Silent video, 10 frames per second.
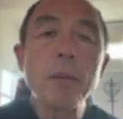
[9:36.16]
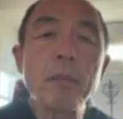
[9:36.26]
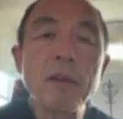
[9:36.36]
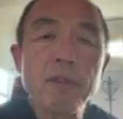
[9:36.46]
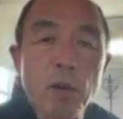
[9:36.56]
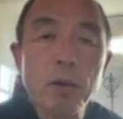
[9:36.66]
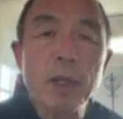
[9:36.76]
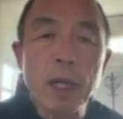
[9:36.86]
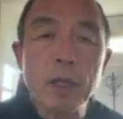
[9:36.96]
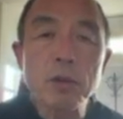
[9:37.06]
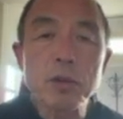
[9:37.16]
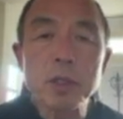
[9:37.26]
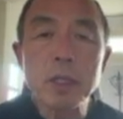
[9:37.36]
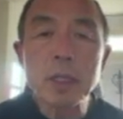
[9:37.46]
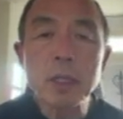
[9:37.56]
My folding
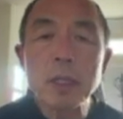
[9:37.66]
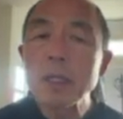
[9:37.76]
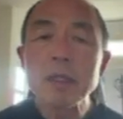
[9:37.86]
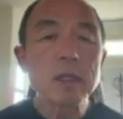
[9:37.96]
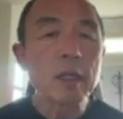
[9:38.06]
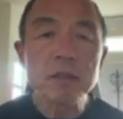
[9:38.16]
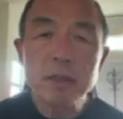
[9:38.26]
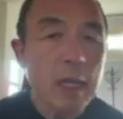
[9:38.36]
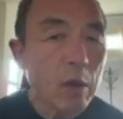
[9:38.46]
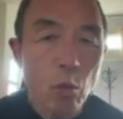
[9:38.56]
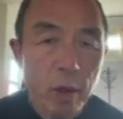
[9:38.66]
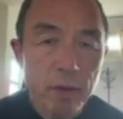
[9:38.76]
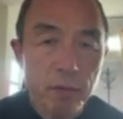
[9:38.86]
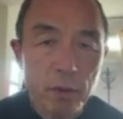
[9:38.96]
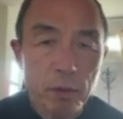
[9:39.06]
energy does not
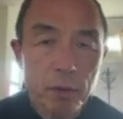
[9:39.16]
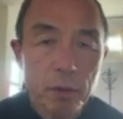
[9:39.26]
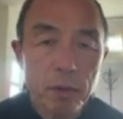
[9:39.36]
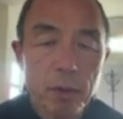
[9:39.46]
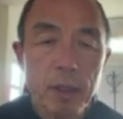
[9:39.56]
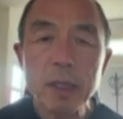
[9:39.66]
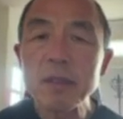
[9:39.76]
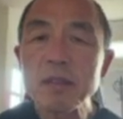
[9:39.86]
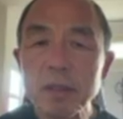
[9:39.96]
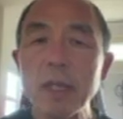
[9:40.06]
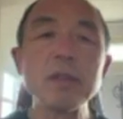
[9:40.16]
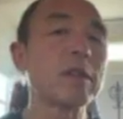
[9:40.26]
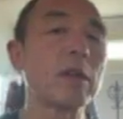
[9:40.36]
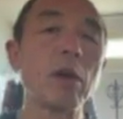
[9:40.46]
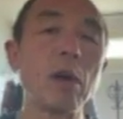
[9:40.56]
waver. It stays
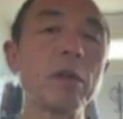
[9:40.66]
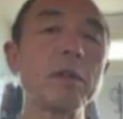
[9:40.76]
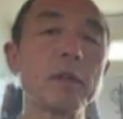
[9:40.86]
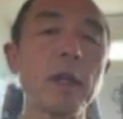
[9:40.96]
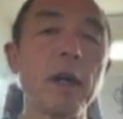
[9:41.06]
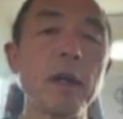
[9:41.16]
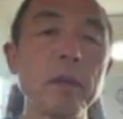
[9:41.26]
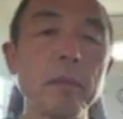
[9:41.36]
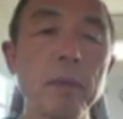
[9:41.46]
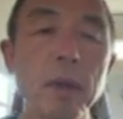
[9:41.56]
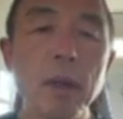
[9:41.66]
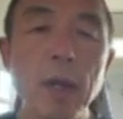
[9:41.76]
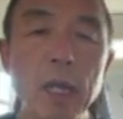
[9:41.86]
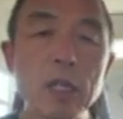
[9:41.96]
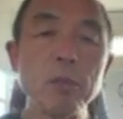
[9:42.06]
there all the time.
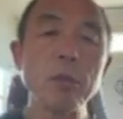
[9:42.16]
I could be